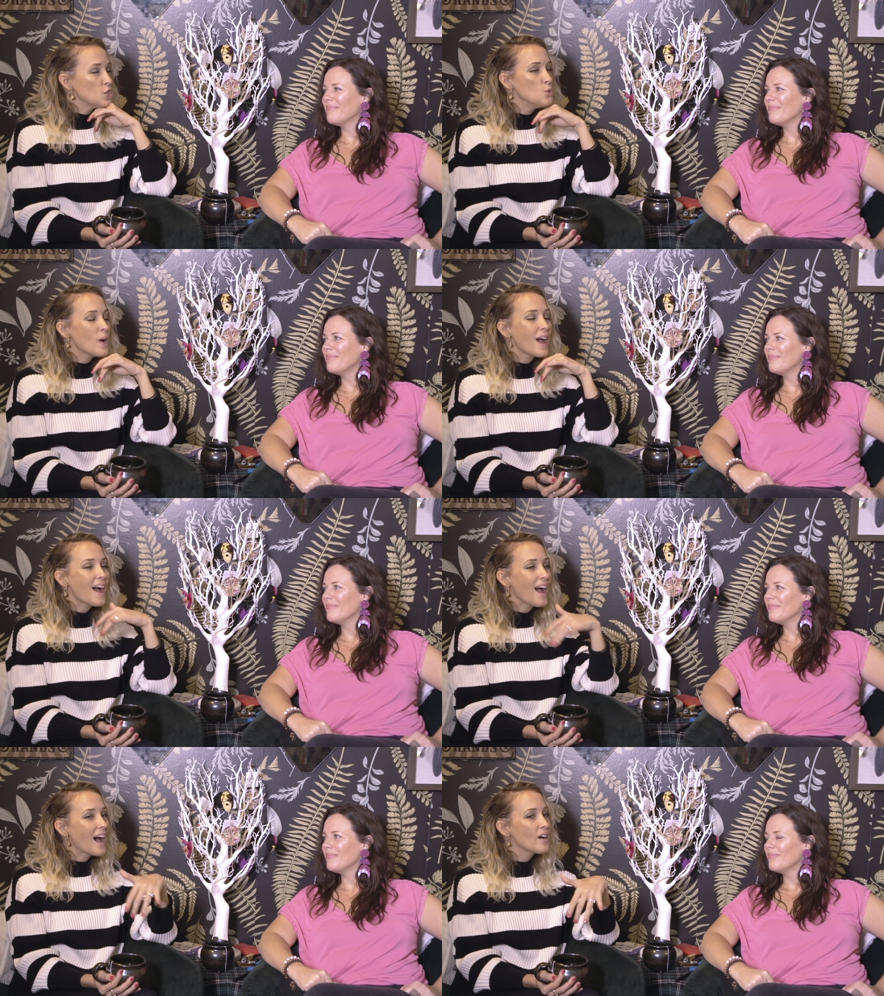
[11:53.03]
Speaker 1: you
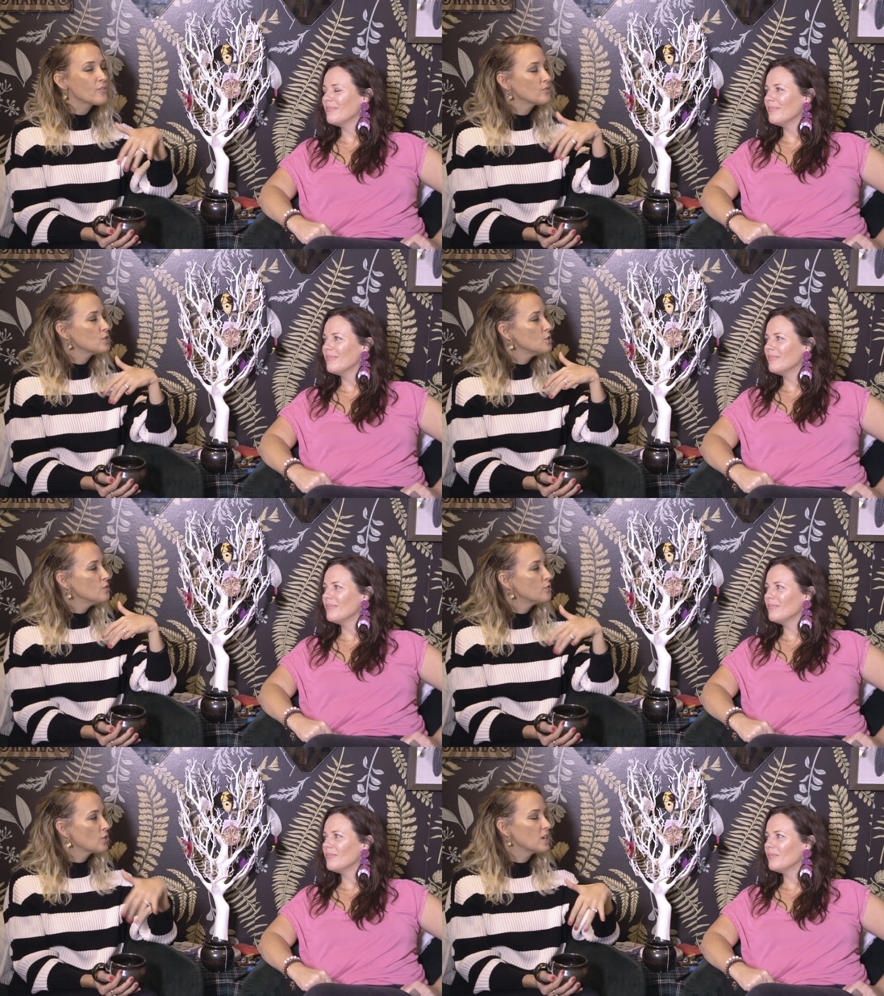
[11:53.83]
have to
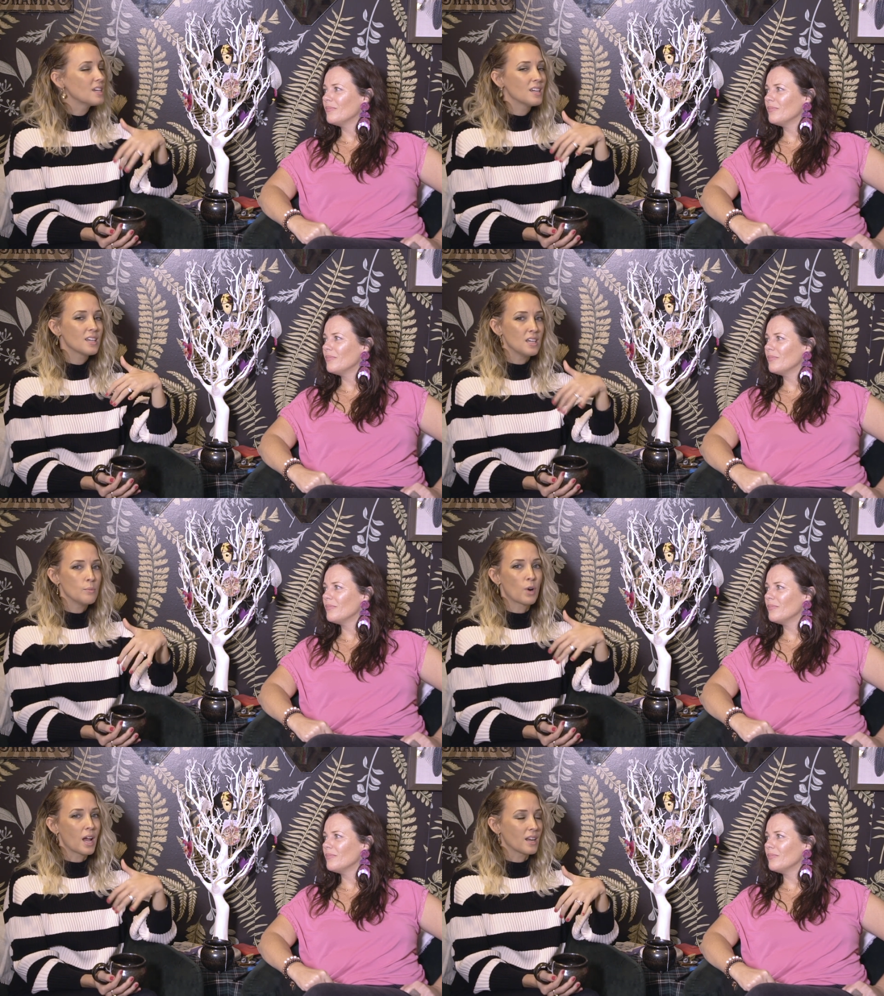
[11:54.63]
freaking
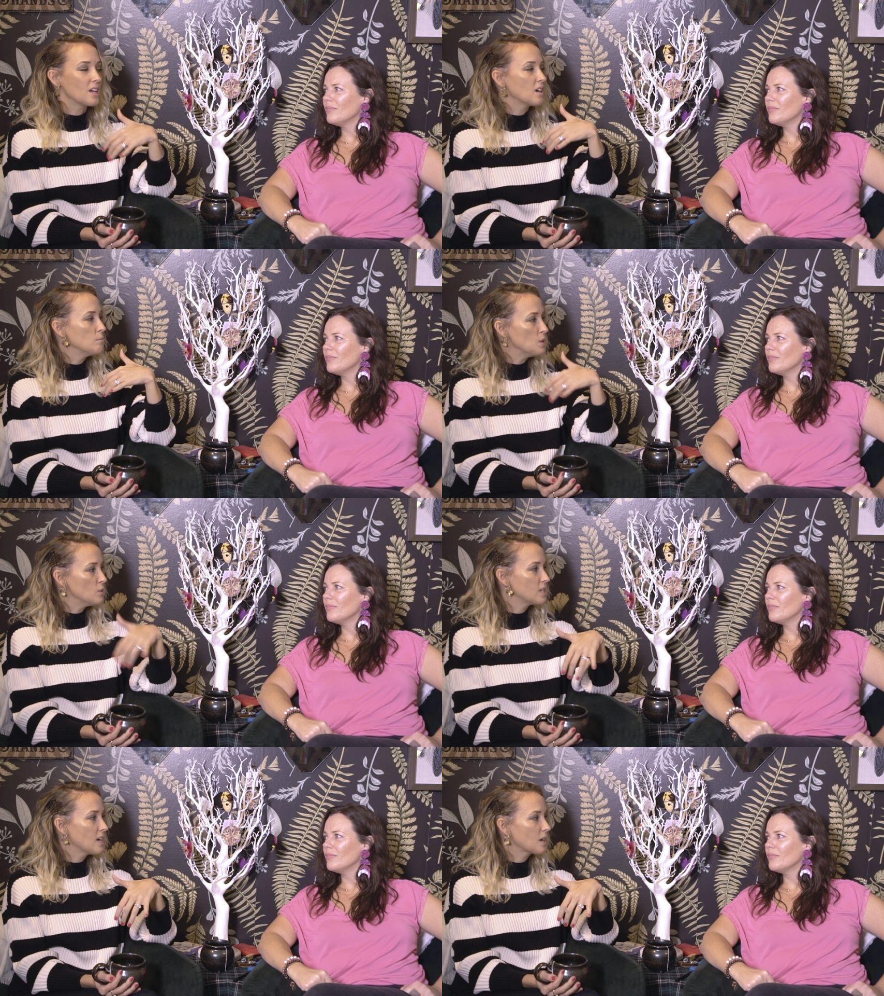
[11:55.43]
keep writing
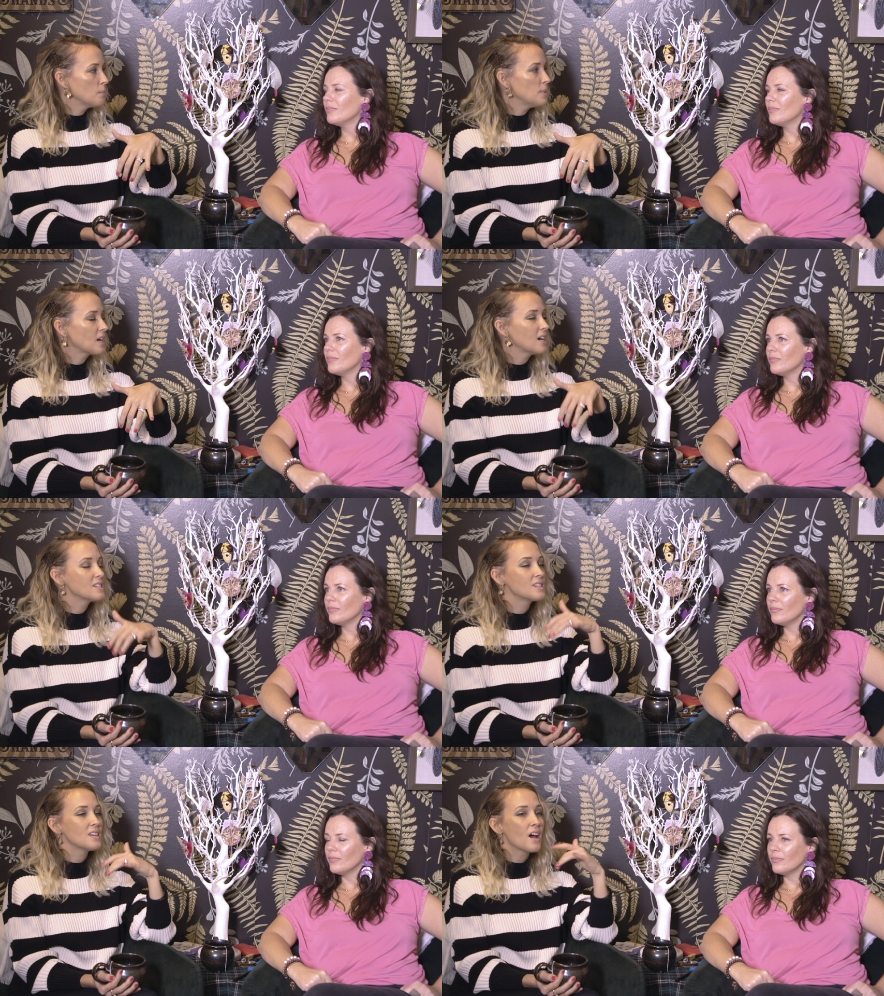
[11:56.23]
music,
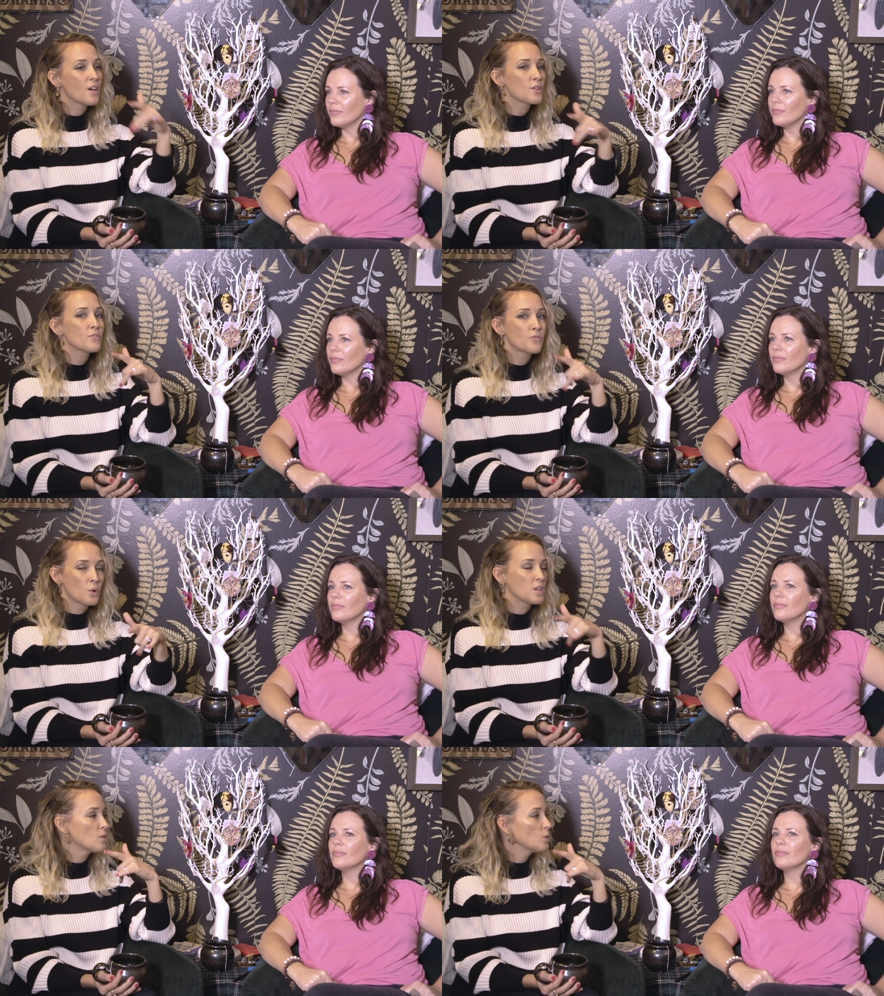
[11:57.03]
because the other
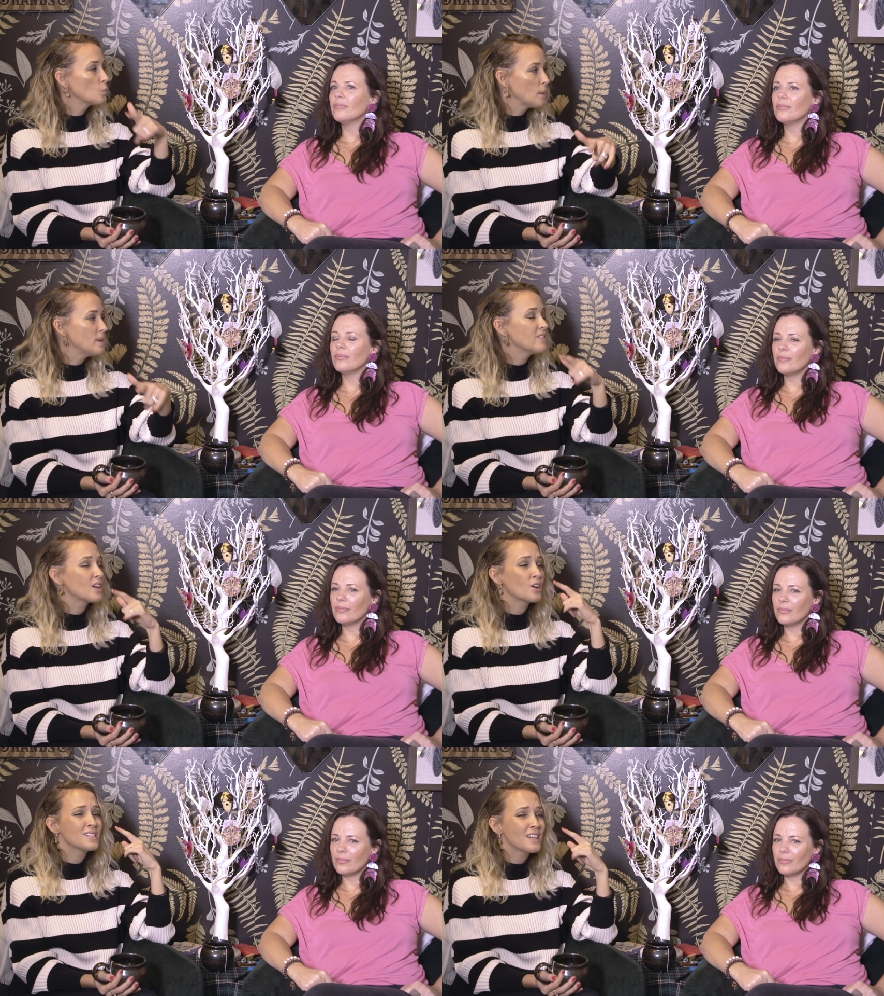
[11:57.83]
forty-year-old women
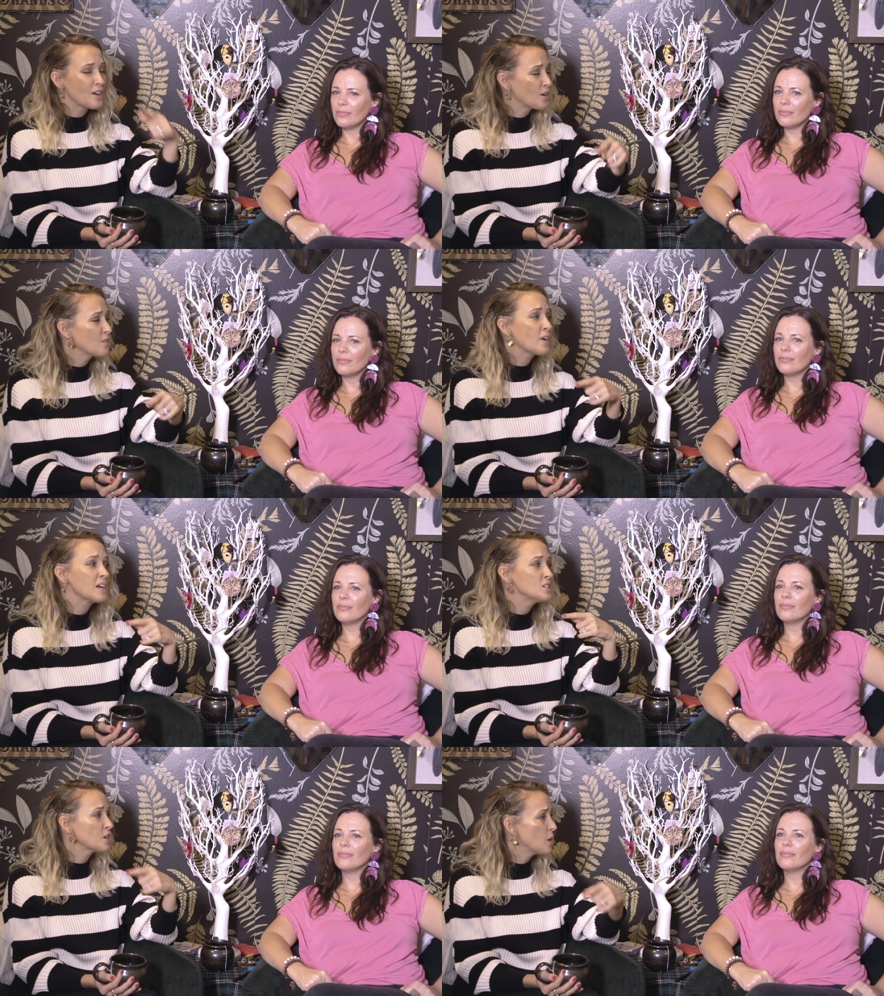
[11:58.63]
that are
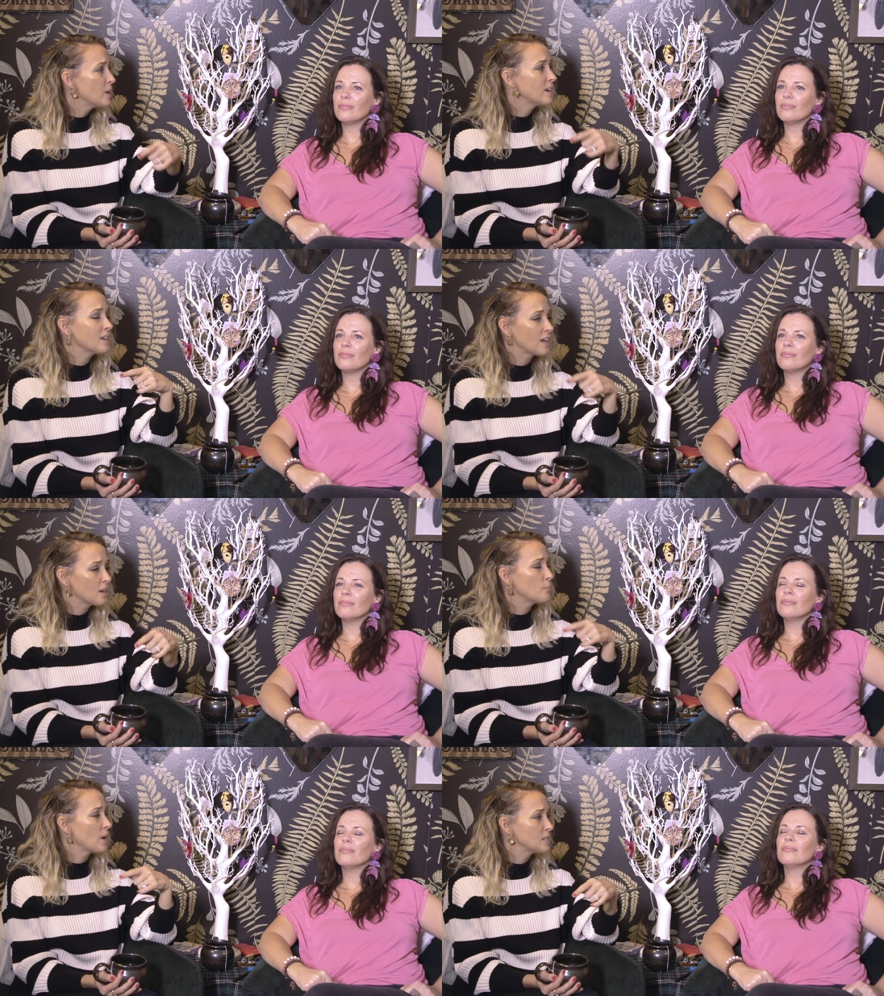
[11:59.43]
terrified to go in and get
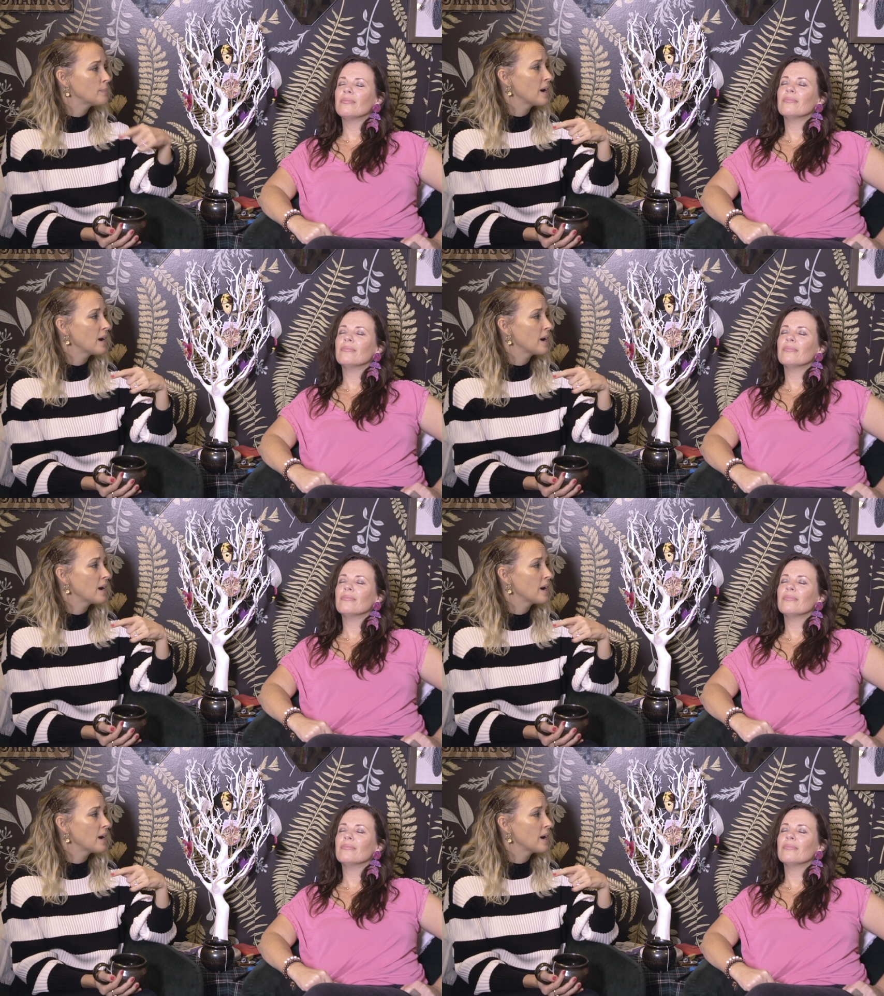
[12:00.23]
a breast